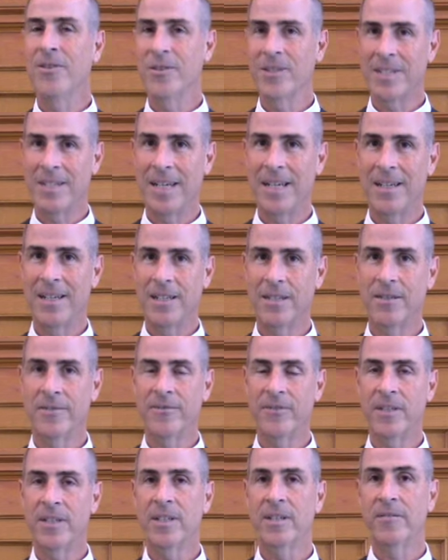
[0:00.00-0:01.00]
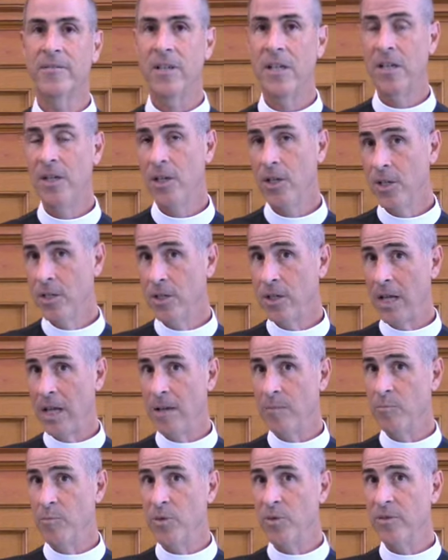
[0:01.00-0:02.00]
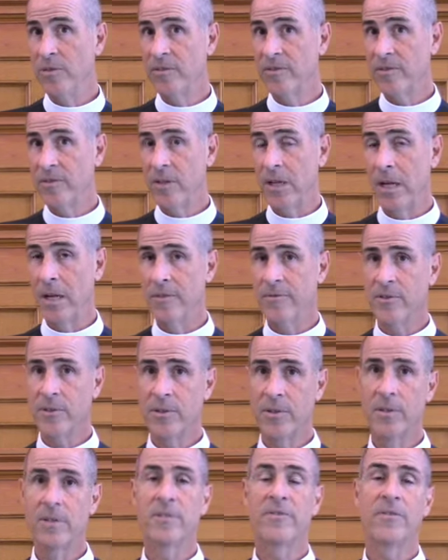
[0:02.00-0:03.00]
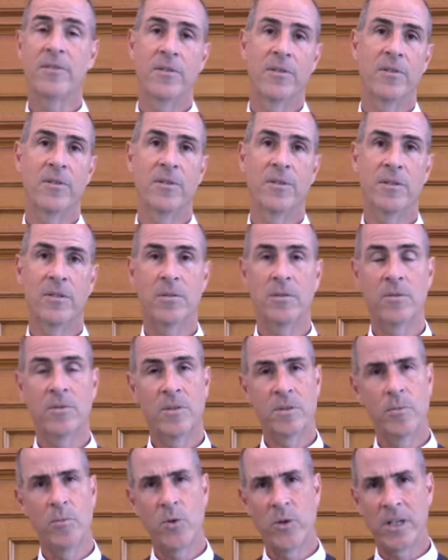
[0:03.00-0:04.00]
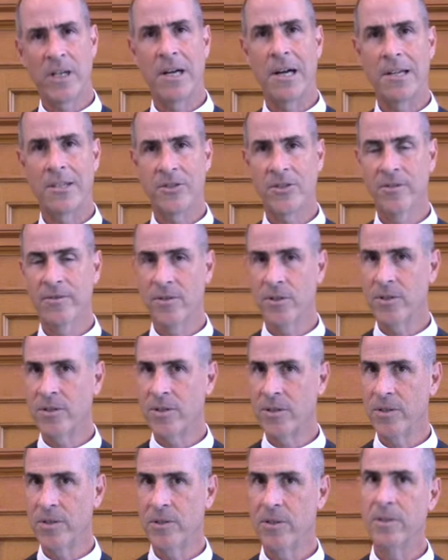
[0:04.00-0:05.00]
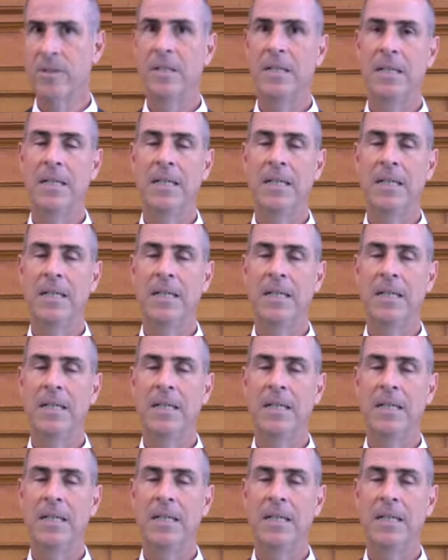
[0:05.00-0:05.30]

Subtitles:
standing to forgive, and move further and further to some more controversial